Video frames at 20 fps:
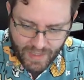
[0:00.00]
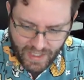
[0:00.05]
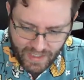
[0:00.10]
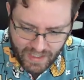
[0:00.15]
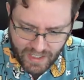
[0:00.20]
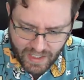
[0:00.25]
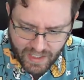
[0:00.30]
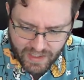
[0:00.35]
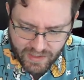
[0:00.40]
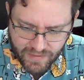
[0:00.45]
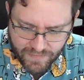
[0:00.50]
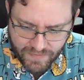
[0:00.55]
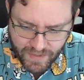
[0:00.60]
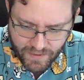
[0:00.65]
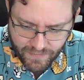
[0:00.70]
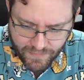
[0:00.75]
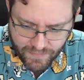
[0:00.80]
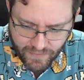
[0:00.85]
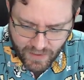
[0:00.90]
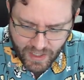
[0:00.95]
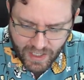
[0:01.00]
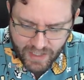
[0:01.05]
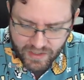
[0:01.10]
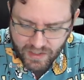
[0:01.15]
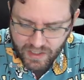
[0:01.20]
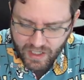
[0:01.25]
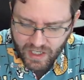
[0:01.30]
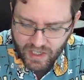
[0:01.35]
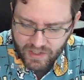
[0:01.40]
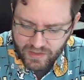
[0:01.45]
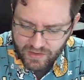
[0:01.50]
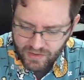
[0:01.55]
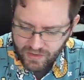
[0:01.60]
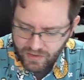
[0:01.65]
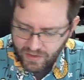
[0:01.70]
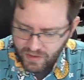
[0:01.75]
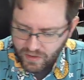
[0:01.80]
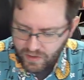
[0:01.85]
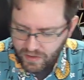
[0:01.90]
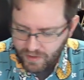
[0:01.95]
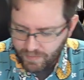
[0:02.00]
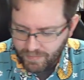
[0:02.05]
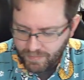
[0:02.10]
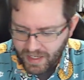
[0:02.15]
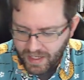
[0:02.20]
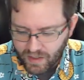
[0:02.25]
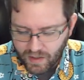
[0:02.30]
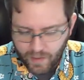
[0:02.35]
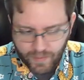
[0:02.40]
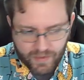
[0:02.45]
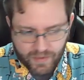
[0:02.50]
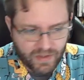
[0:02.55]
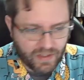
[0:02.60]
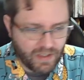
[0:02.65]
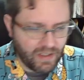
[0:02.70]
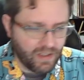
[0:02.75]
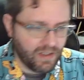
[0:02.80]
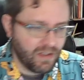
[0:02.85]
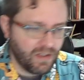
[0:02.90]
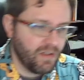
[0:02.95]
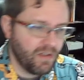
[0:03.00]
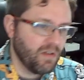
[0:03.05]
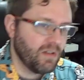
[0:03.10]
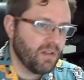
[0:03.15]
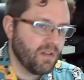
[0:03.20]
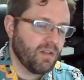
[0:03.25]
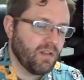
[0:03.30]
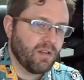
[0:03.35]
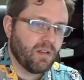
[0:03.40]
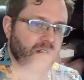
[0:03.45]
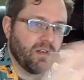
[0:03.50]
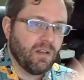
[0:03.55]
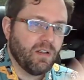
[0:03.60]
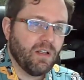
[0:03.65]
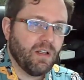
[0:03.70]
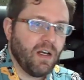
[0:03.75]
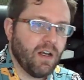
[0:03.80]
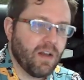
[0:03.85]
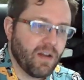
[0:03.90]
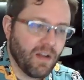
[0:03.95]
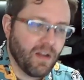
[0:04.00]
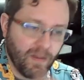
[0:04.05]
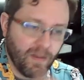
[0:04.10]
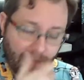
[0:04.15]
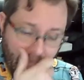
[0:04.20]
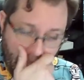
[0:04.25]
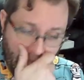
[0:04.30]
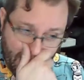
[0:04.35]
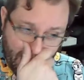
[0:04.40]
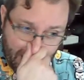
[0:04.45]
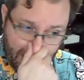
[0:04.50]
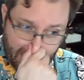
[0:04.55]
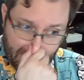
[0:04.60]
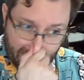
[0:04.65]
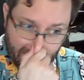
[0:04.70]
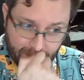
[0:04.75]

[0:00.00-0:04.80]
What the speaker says: Yeah, because if fraud caused you to go into bankruptcy, you can claw it all back